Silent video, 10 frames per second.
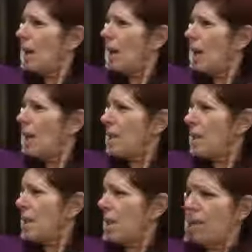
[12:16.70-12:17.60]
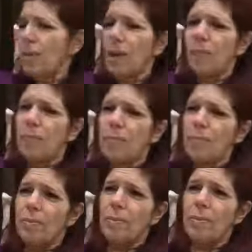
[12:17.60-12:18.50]
I didn't give up.
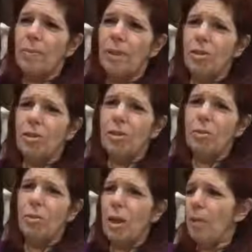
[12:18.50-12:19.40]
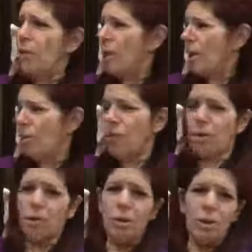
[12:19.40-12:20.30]
He's thrown every
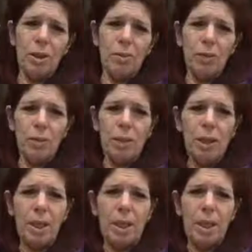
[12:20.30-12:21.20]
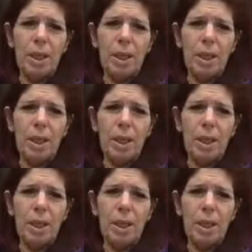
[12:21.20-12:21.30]
physical infirmity